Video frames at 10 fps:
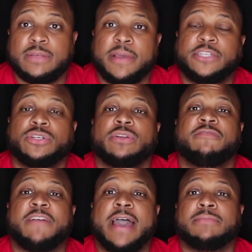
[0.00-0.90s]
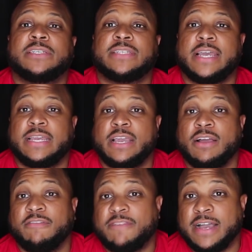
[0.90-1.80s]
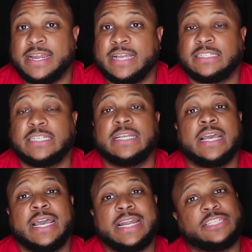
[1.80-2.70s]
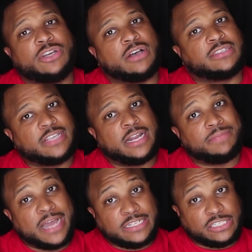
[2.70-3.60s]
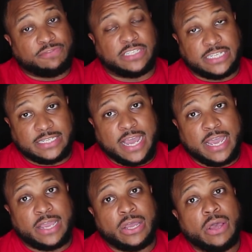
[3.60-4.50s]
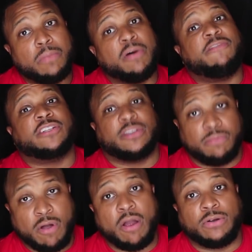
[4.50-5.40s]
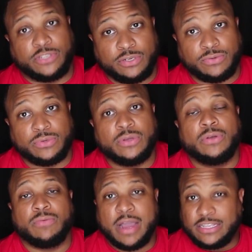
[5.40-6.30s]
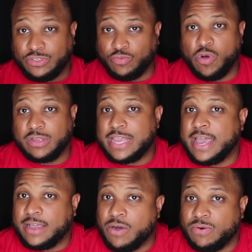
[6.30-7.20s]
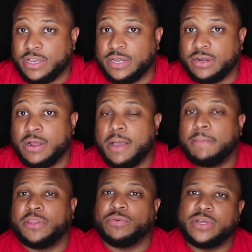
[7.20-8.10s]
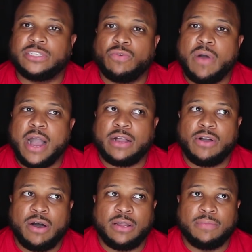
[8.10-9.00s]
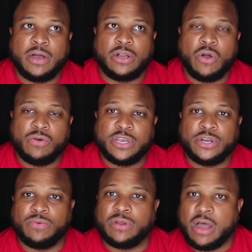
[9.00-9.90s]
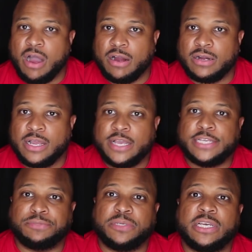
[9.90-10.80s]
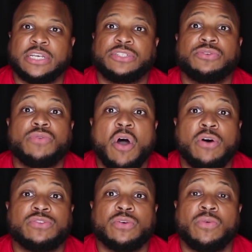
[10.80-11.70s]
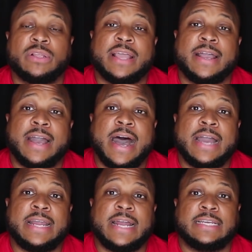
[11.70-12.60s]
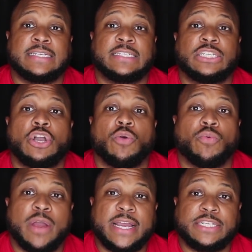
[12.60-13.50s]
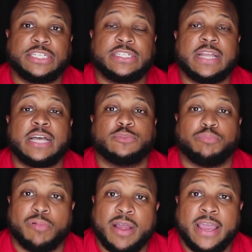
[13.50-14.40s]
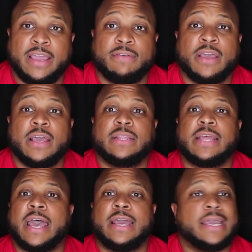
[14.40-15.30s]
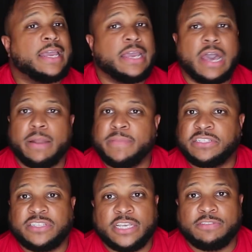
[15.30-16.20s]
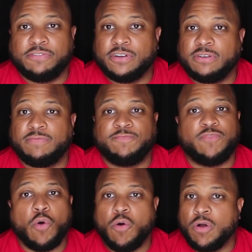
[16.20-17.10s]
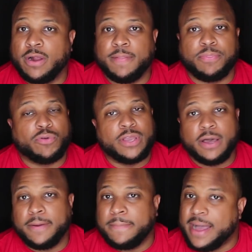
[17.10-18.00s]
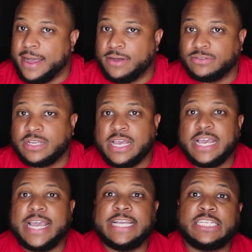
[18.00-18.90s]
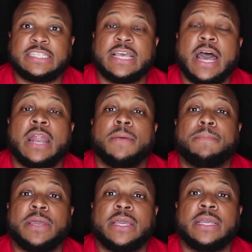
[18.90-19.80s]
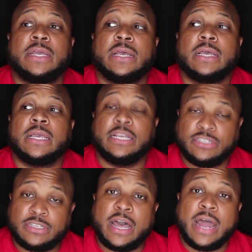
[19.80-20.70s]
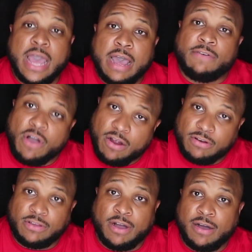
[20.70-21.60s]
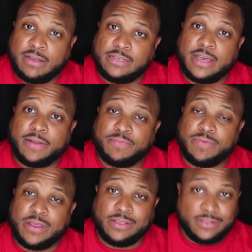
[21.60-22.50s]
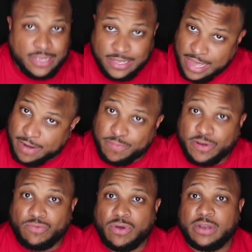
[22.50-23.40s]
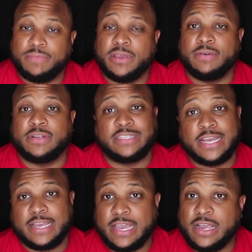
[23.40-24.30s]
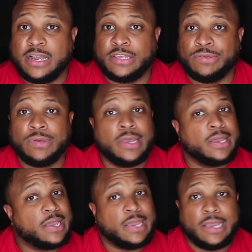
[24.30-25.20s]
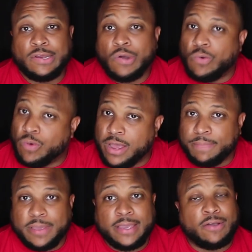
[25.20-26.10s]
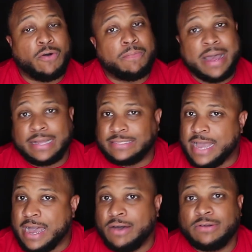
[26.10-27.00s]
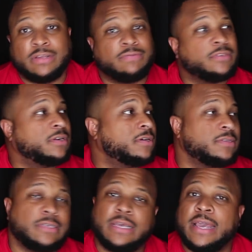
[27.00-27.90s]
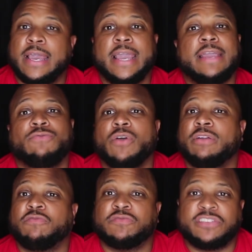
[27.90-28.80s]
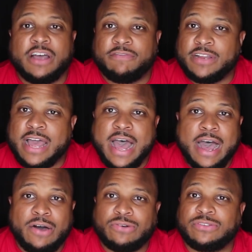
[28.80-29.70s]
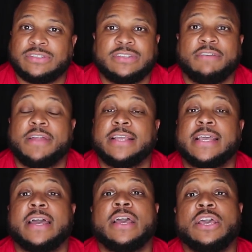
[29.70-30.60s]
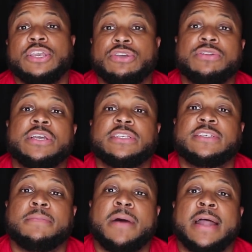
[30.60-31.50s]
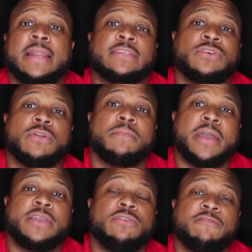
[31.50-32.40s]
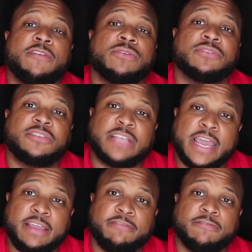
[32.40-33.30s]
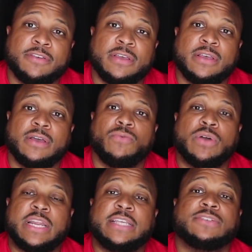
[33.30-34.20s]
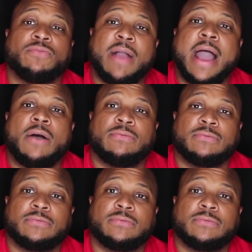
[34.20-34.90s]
to make sure the family's taken care of financially and that y'all set up not just for today, but for tomorrow too. Right? You want that go-getter. But the reason why I call him a go-getter with heart is because you also want that guy that is courageous, that's brave, that he ain't got to be 6'4" and 300 pounds. He just got to have heart, y'all. He gotta be the one to be able to take care of you. He ain't no wimp. He ain't gonna back down. He ain't running from stuff in the house and stuff like that. You need somebody that's gonna make you feel safe when he's around,